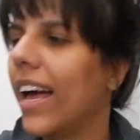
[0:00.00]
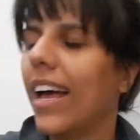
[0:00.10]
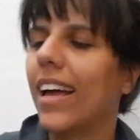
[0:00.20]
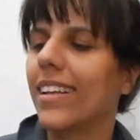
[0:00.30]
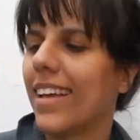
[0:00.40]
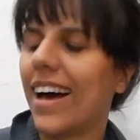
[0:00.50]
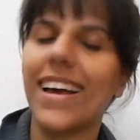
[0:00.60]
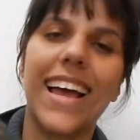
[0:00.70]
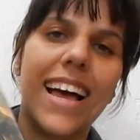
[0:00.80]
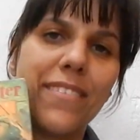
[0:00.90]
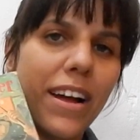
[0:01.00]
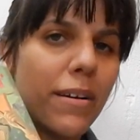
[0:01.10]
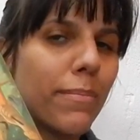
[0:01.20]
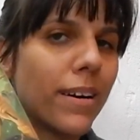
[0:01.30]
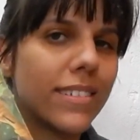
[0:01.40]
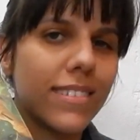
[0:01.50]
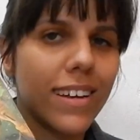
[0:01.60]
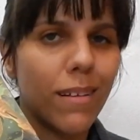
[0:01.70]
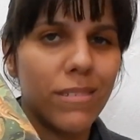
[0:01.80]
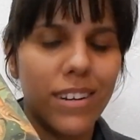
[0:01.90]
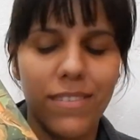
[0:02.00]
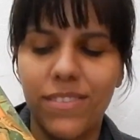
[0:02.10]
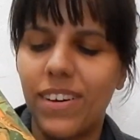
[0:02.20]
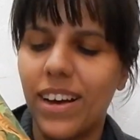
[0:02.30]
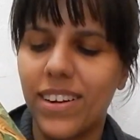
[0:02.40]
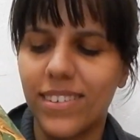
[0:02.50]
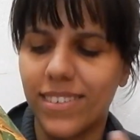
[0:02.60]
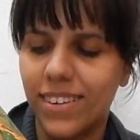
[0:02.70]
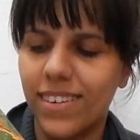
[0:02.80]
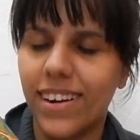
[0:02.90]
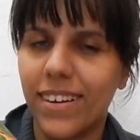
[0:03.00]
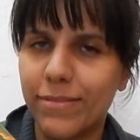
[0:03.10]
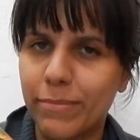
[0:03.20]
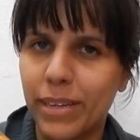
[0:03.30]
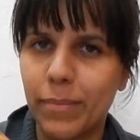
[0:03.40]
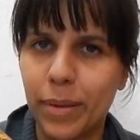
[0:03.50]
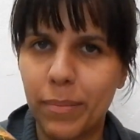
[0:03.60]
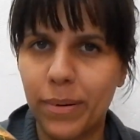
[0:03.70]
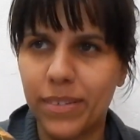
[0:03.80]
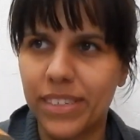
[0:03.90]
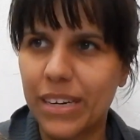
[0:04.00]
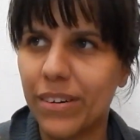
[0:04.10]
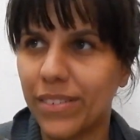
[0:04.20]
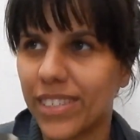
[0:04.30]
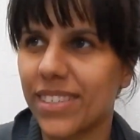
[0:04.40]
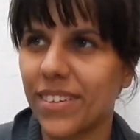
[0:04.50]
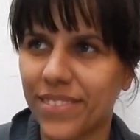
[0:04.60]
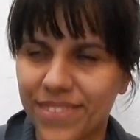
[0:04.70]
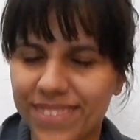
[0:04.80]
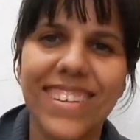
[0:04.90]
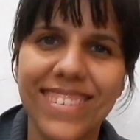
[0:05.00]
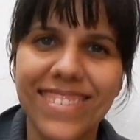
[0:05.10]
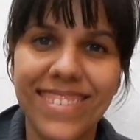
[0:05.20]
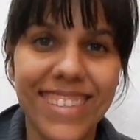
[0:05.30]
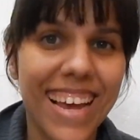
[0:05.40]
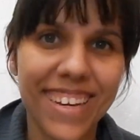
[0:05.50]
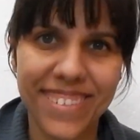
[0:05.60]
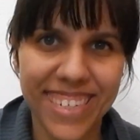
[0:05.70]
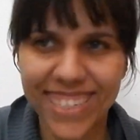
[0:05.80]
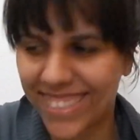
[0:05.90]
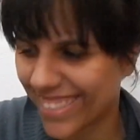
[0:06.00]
And I have Harry Potter and the Goblet of Fire. There I have many people on the cover, so nailed it.